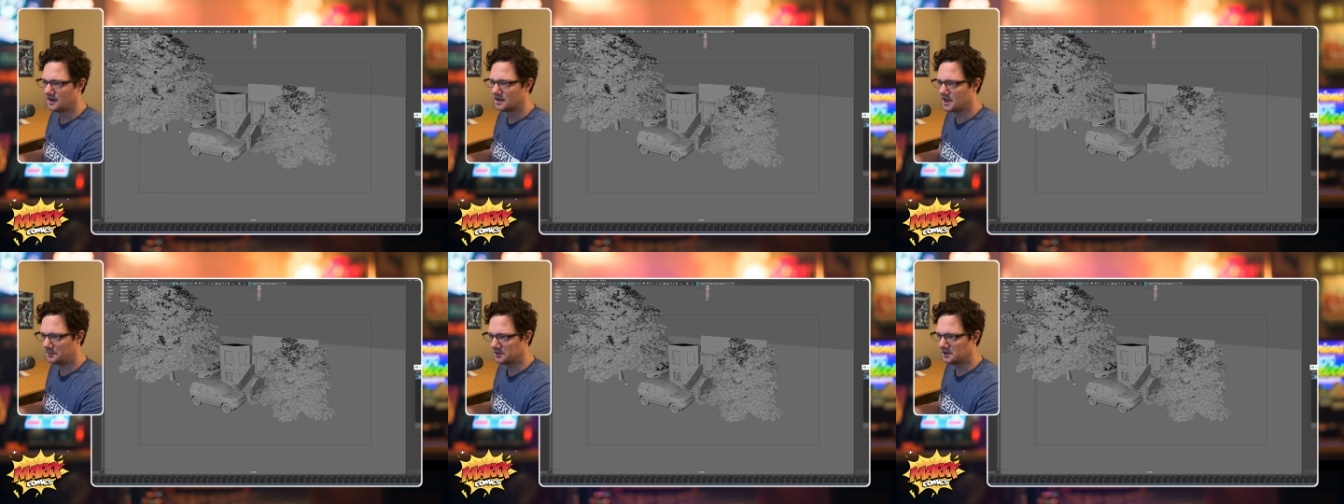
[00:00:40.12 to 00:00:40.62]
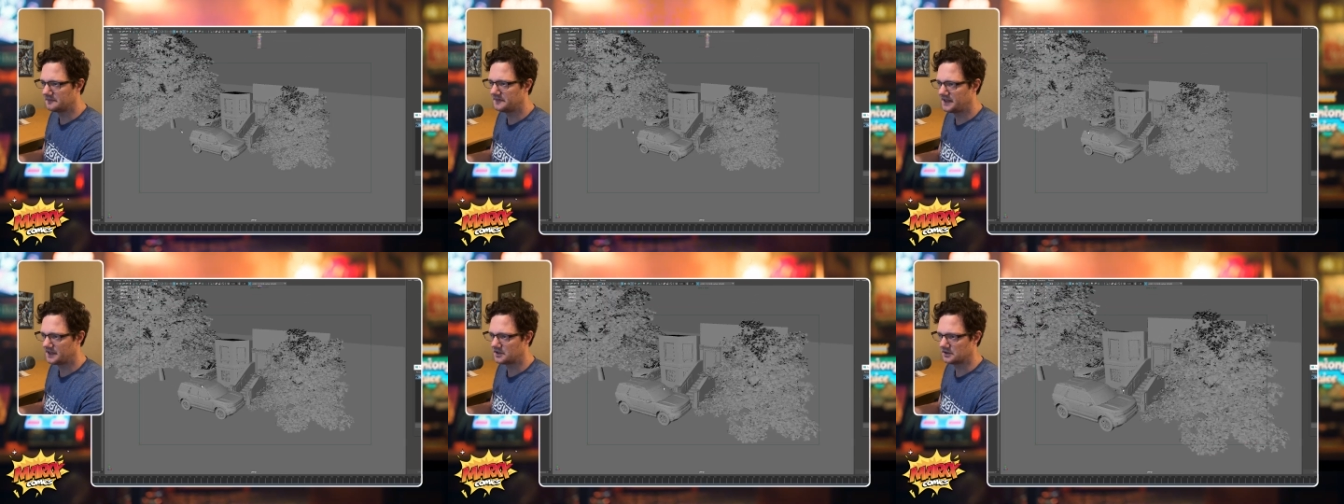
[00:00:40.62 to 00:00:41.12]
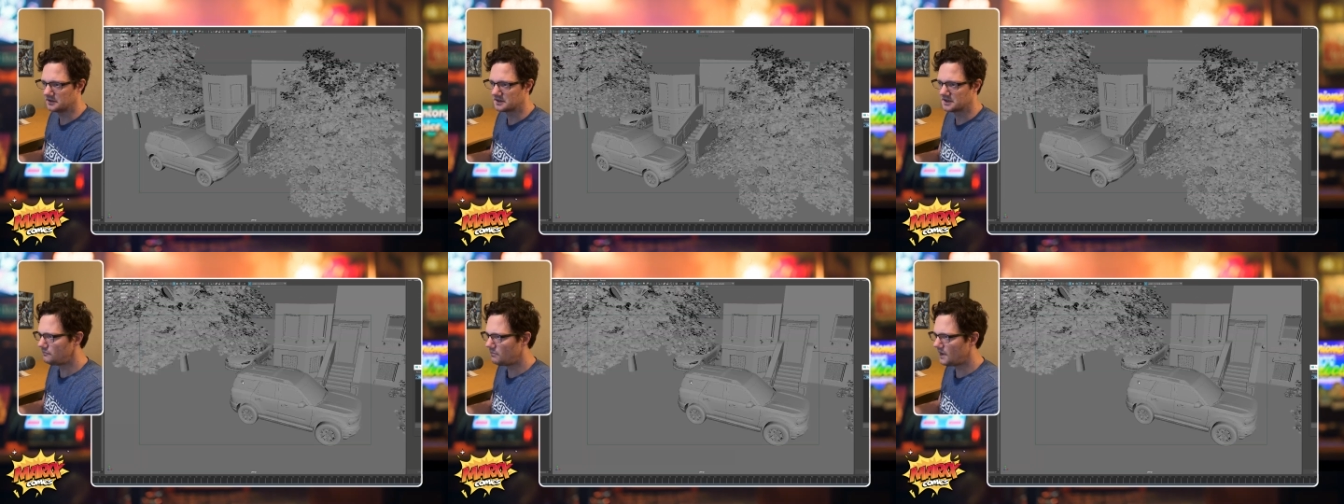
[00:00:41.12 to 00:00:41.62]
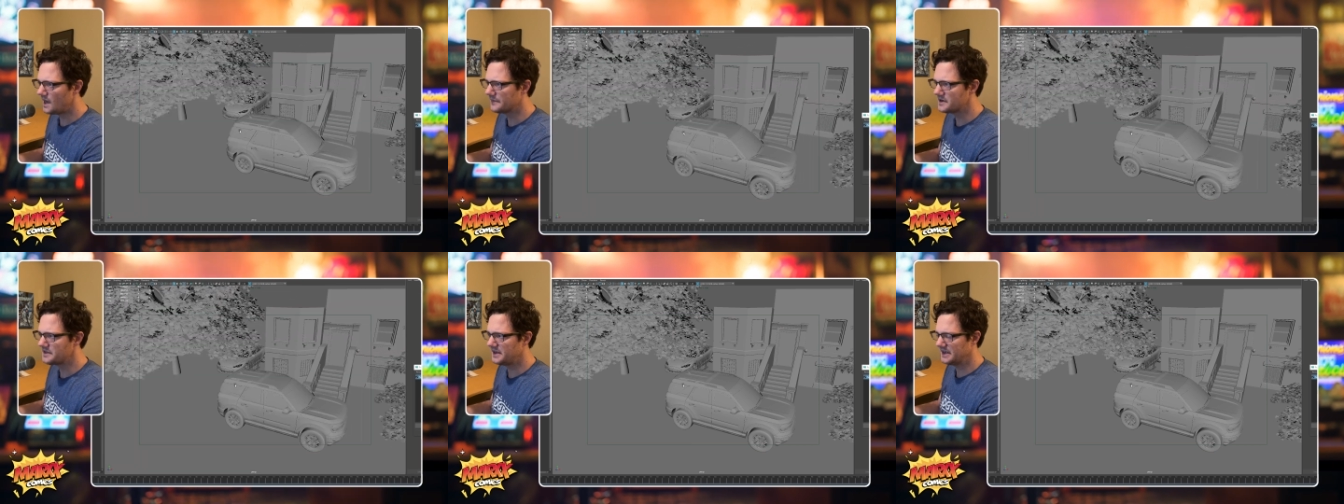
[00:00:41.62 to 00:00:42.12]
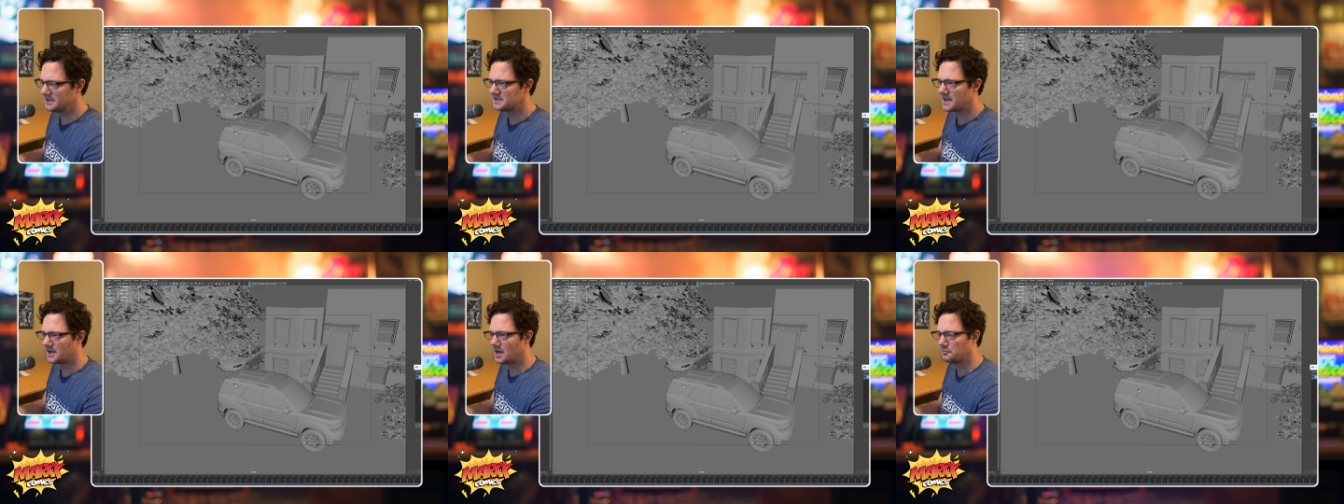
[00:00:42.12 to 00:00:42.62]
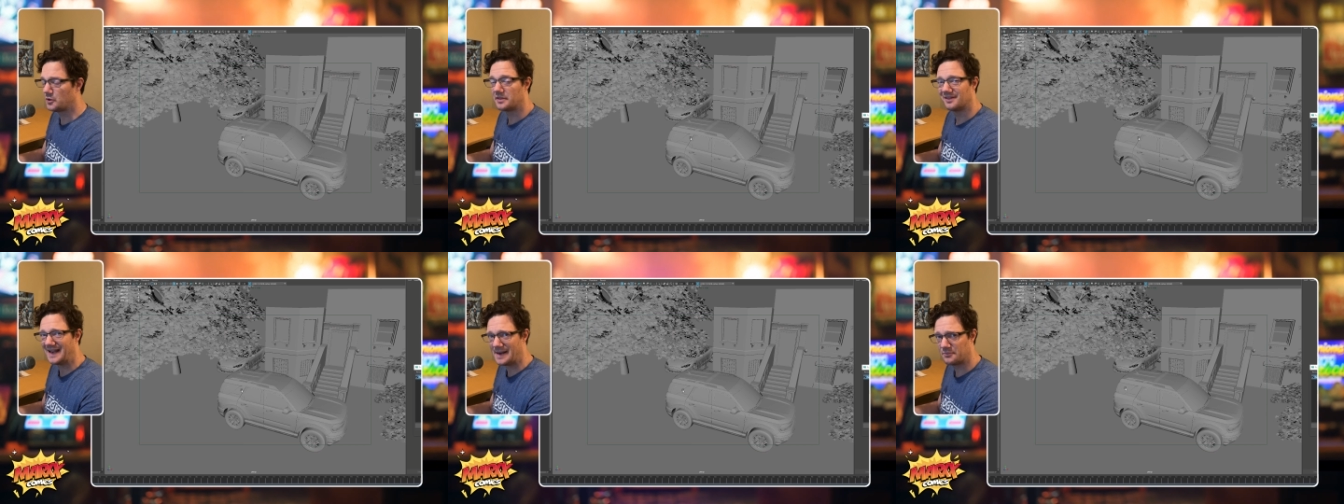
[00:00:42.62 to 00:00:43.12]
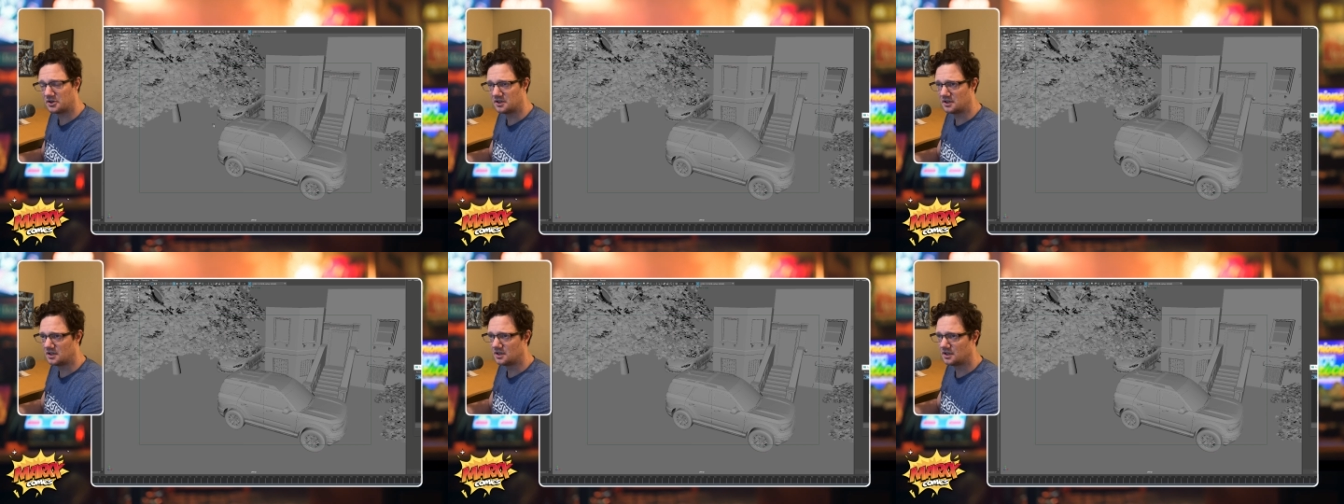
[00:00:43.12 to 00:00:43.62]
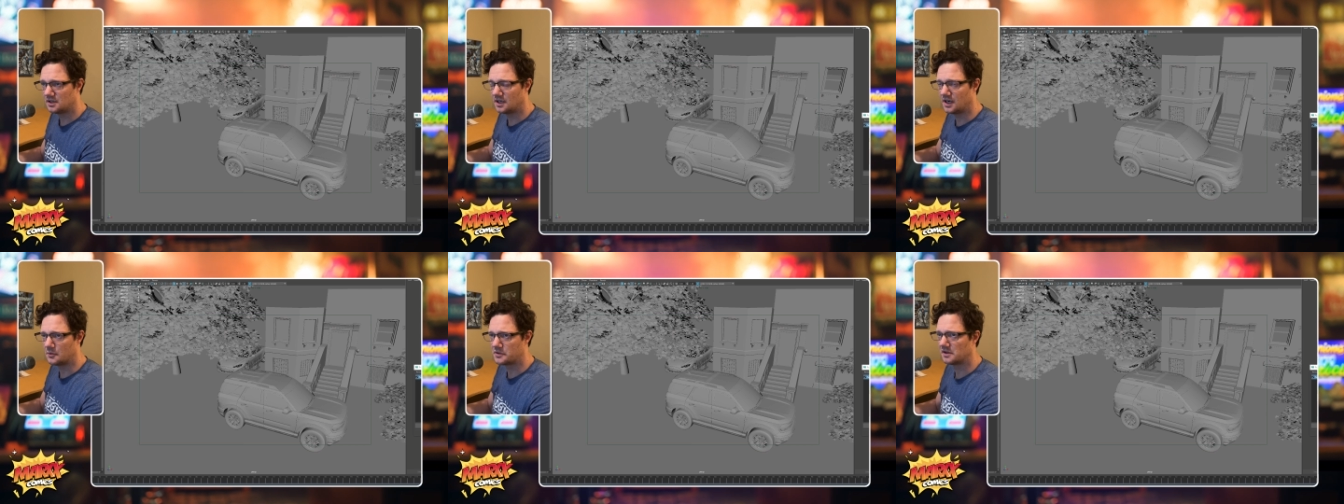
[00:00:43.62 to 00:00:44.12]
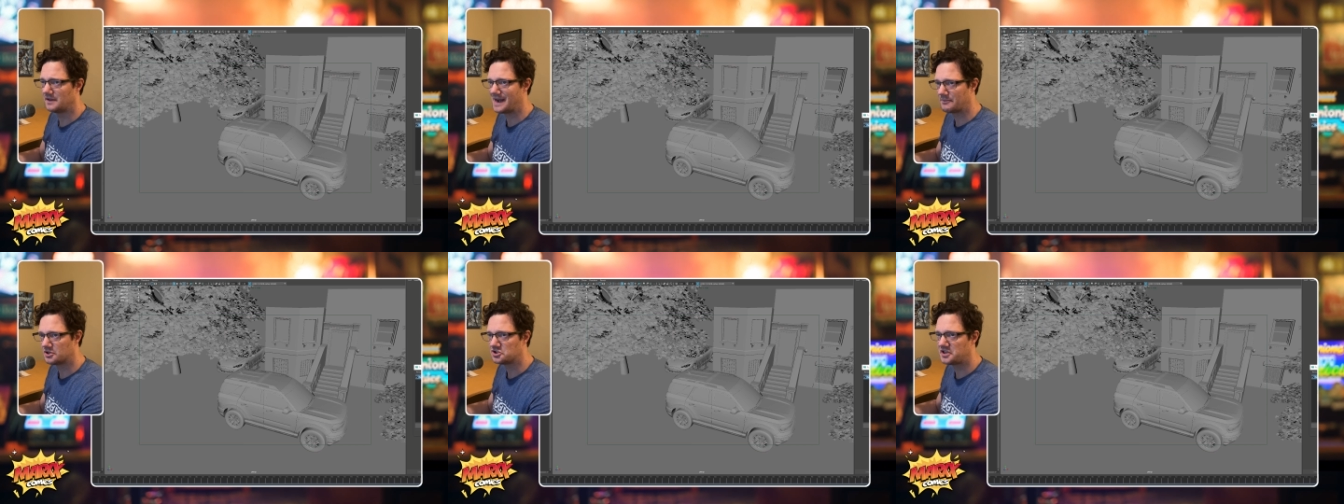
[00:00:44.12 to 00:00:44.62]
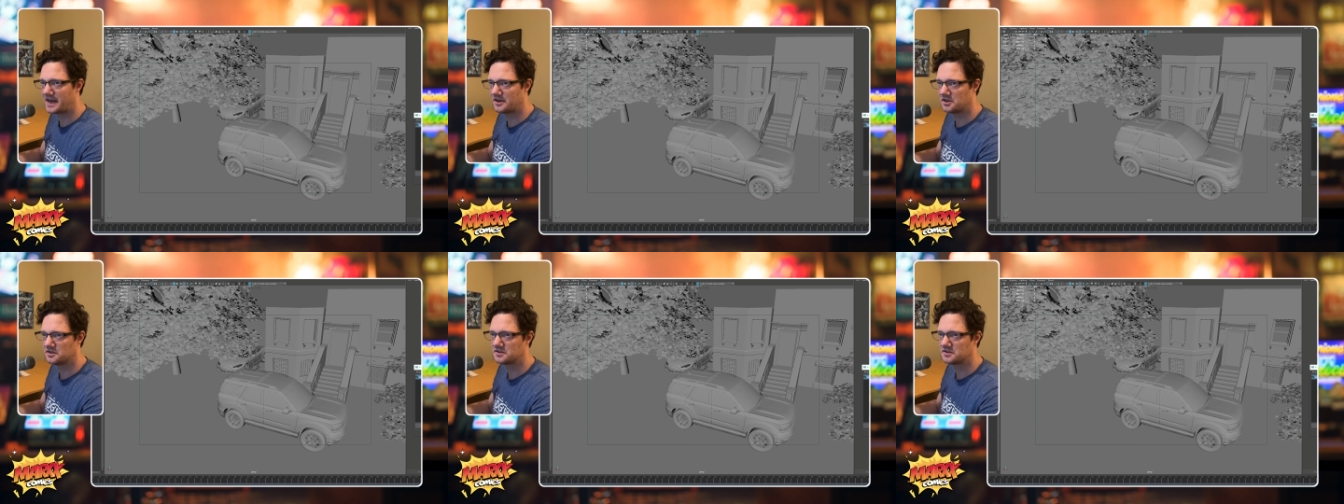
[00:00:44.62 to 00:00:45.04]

couple of vehicles. Everything is set up with Lambert, with the Lambert shader.